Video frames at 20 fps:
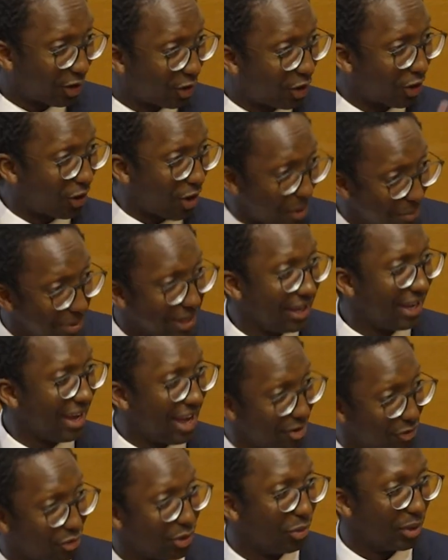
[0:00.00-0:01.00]
coming
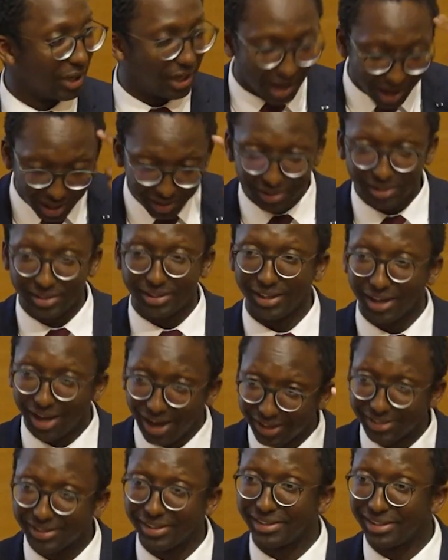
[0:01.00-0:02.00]
every week. RCT,
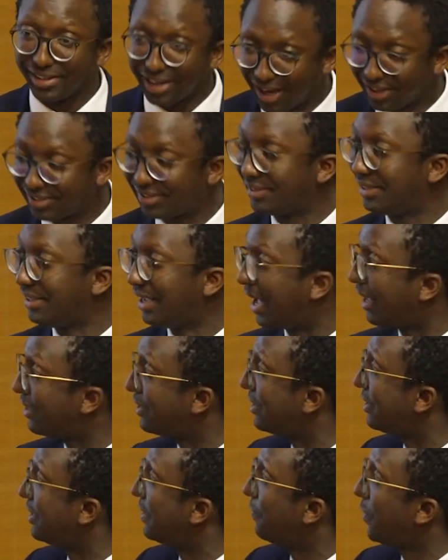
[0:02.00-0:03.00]
RCT, RCT,
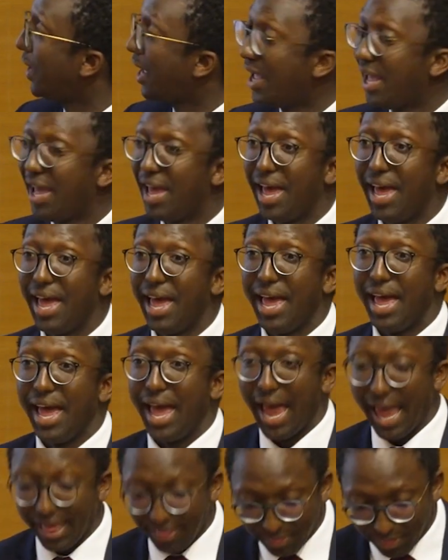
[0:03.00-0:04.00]
RCT.
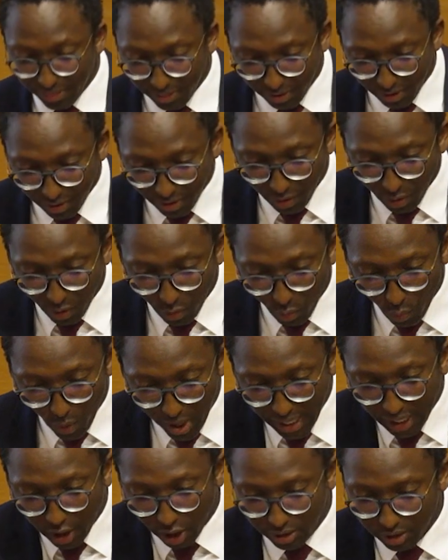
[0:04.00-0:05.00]
And
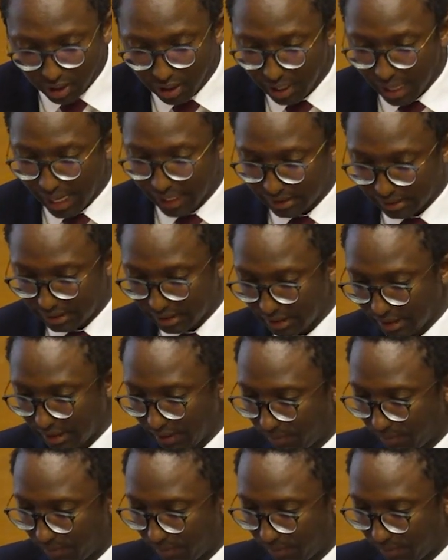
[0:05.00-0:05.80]
when I got elected